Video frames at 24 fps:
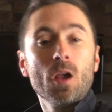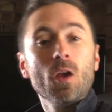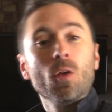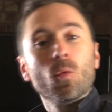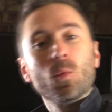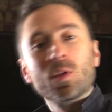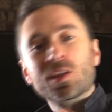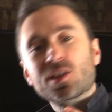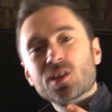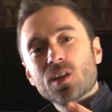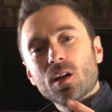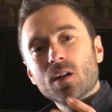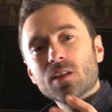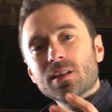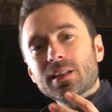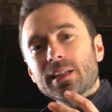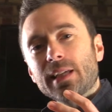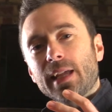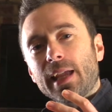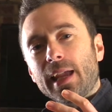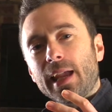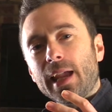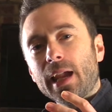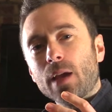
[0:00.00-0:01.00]
We're starting
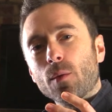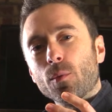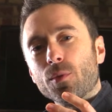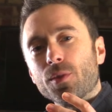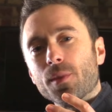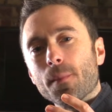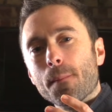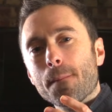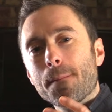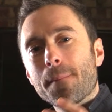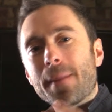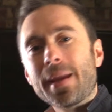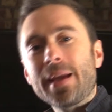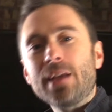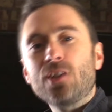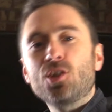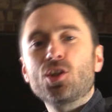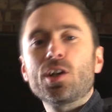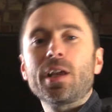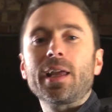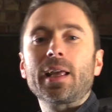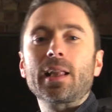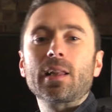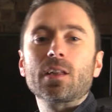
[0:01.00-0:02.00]
here with the major
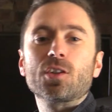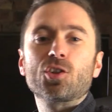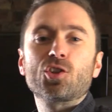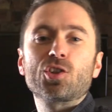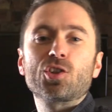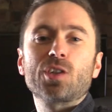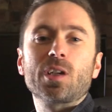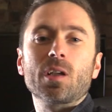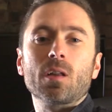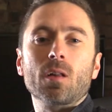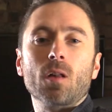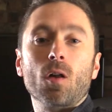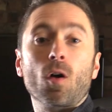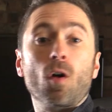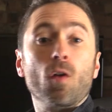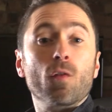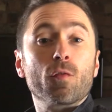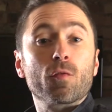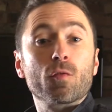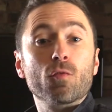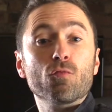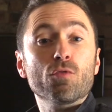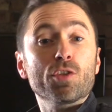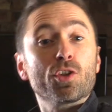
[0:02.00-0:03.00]
English skill
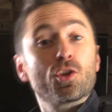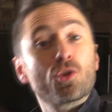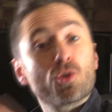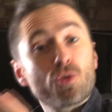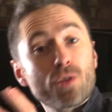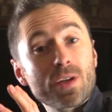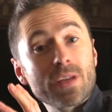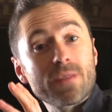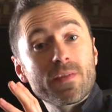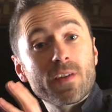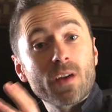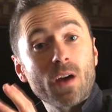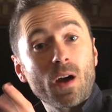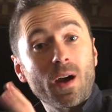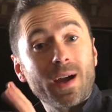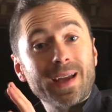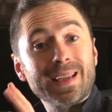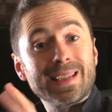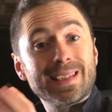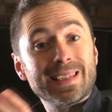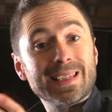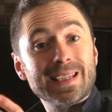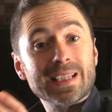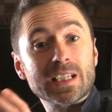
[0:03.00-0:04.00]
of retrieving
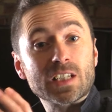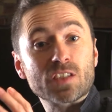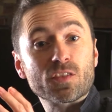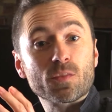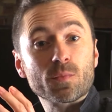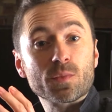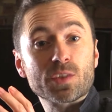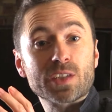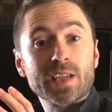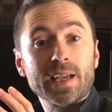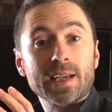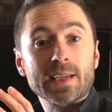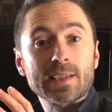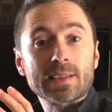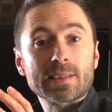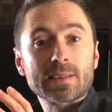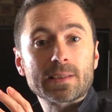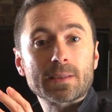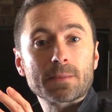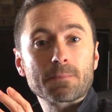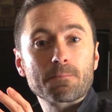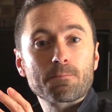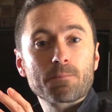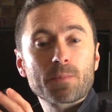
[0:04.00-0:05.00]
ideas from
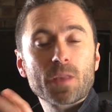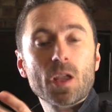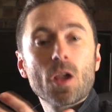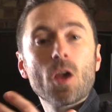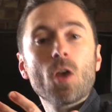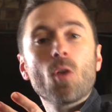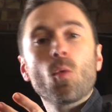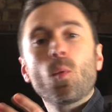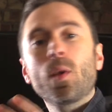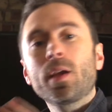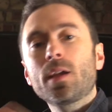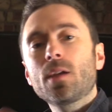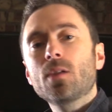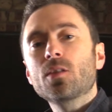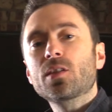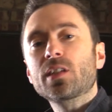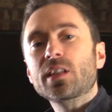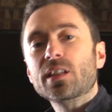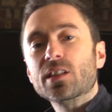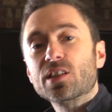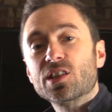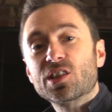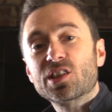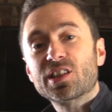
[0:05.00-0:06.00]
texts. We're using
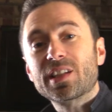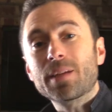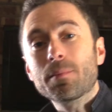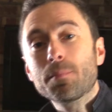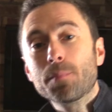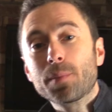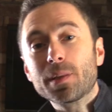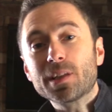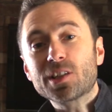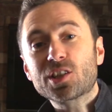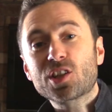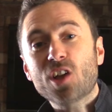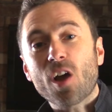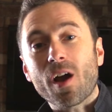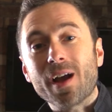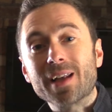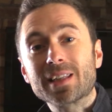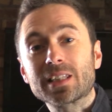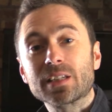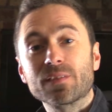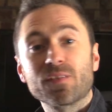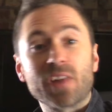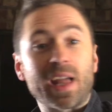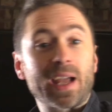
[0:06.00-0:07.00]
the simplest kinds
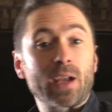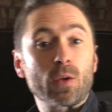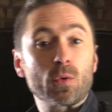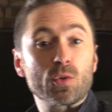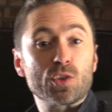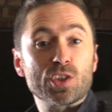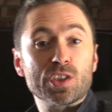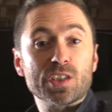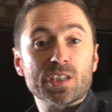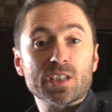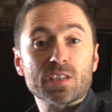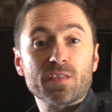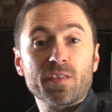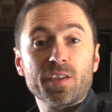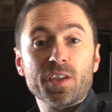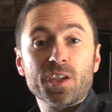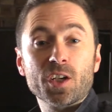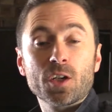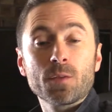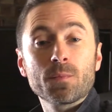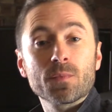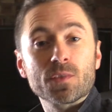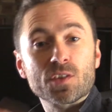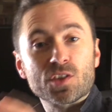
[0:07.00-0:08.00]
of language in this
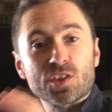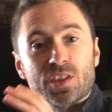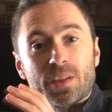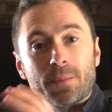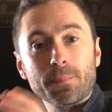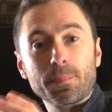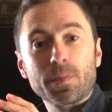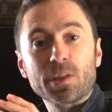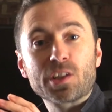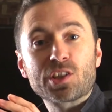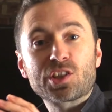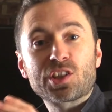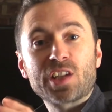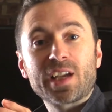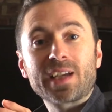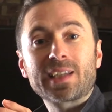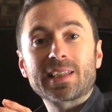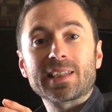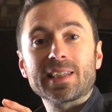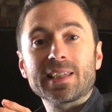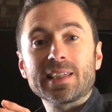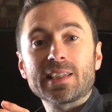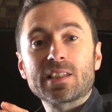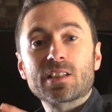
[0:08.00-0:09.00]
video, simplest
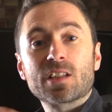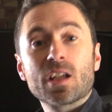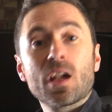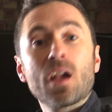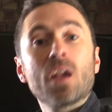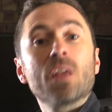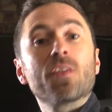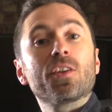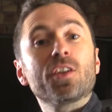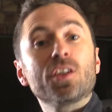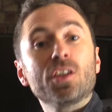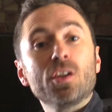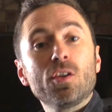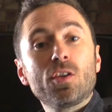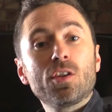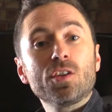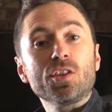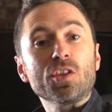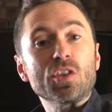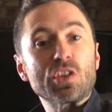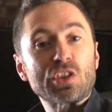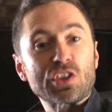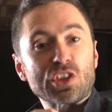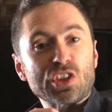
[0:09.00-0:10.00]
techniques that you can
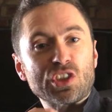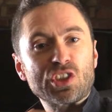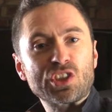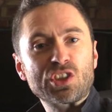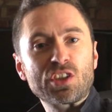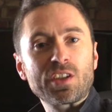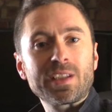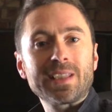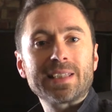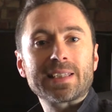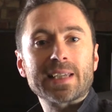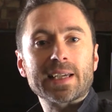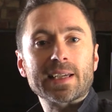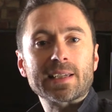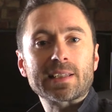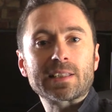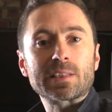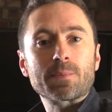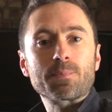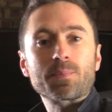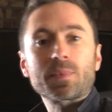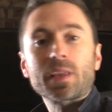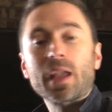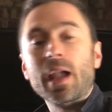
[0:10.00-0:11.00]
use to study text.
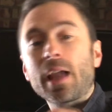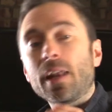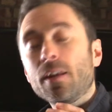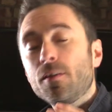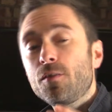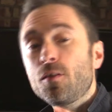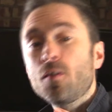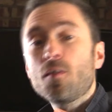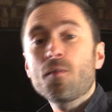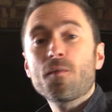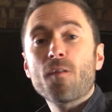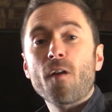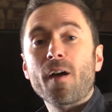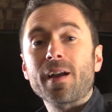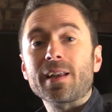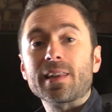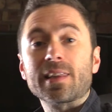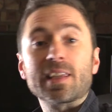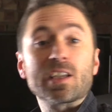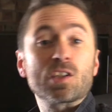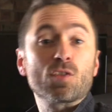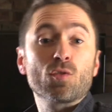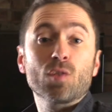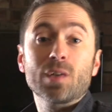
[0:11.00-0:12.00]
And if you find
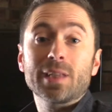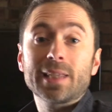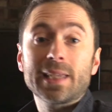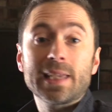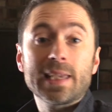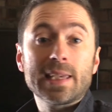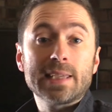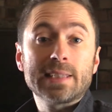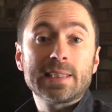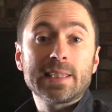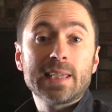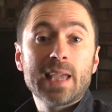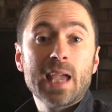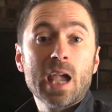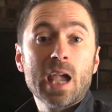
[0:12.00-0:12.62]
this really easy,